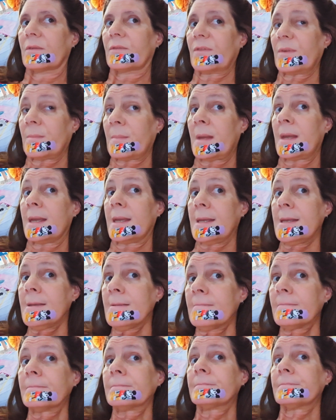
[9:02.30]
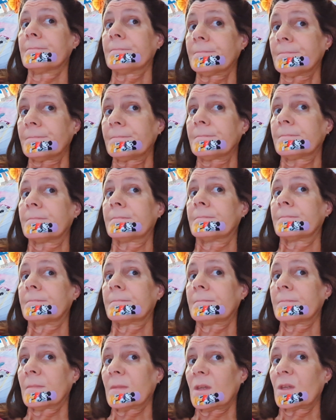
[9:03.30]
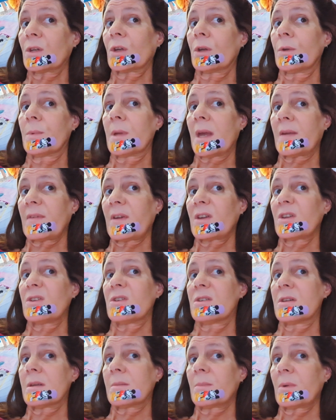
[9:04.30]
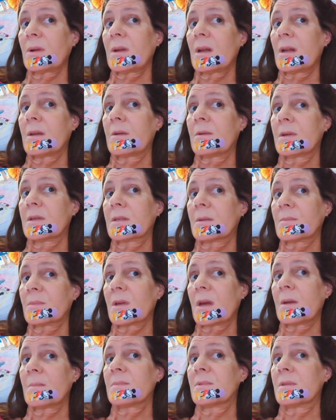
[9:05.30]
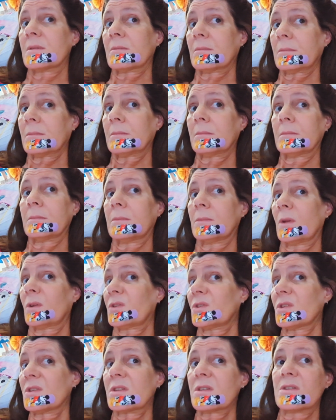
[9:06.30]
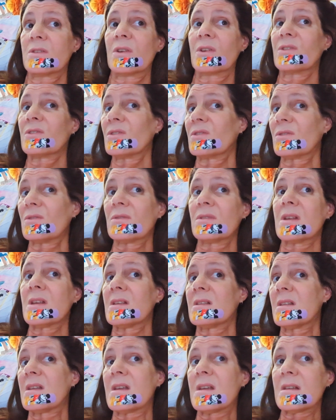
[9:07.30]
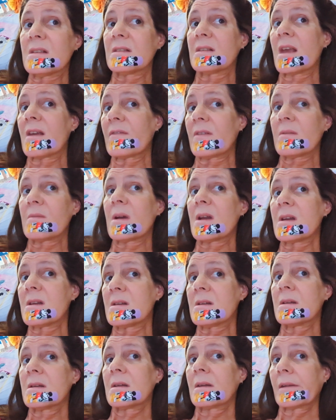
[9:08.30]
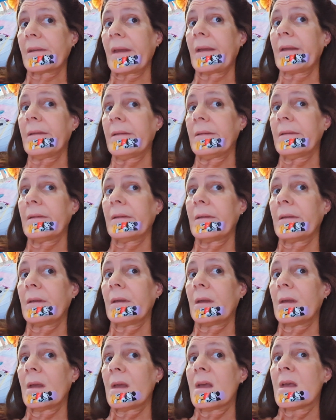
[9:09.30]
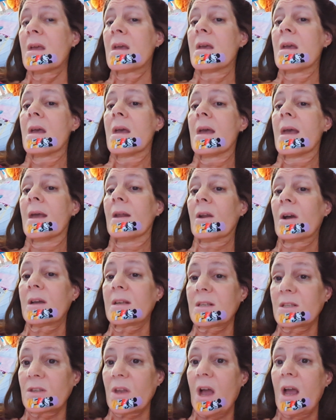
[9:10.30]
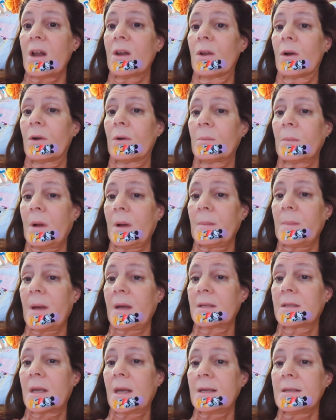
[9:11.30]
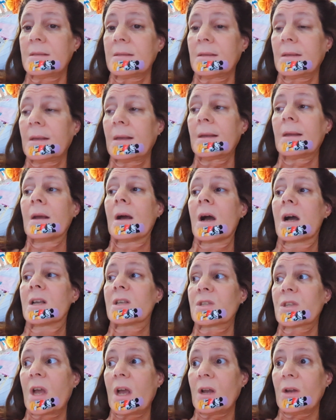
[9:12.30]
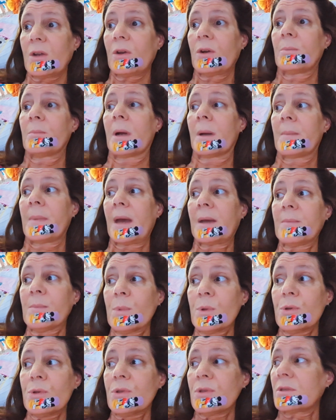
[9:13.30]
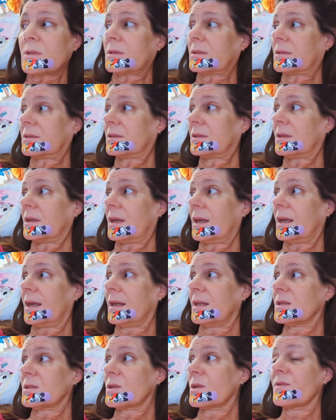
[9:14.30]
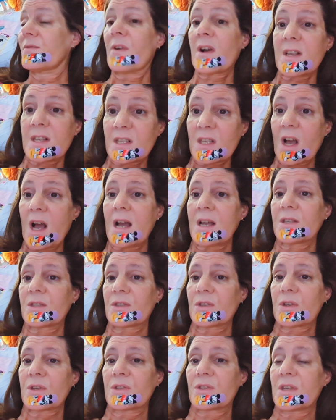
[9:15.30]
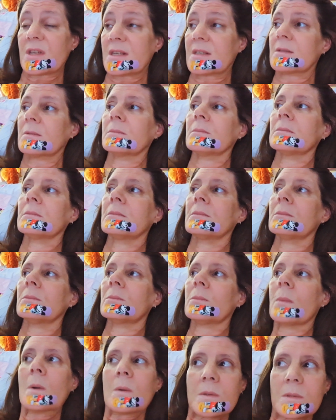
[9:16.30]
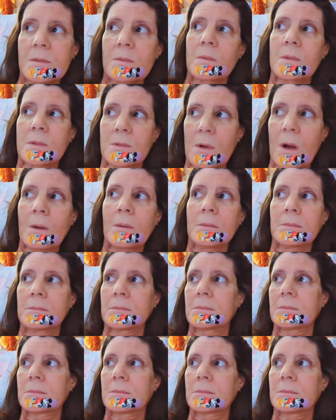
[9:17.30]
for me, you know, we have our unique body language sometimes. Not just autistics, everyone. Okay. And I sigh a lot on my bad days. I sigh a lot on my bad moods. And so if I sigh, Sir says, what's wrong?